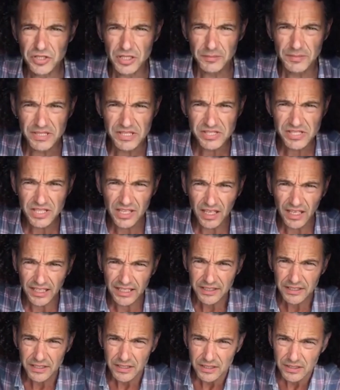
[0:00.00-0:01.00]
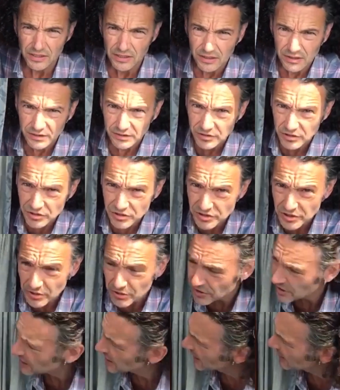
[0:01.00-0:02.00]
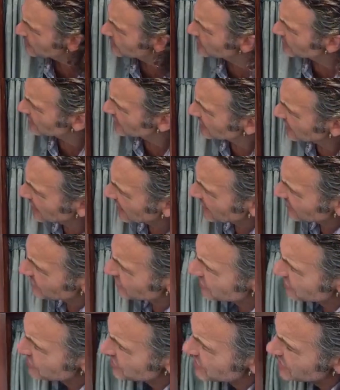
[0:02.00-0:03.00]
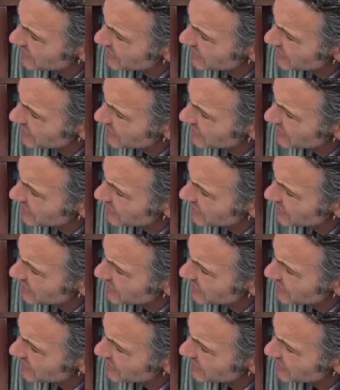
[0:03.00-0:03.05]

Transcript: come inside just so the camera can catch us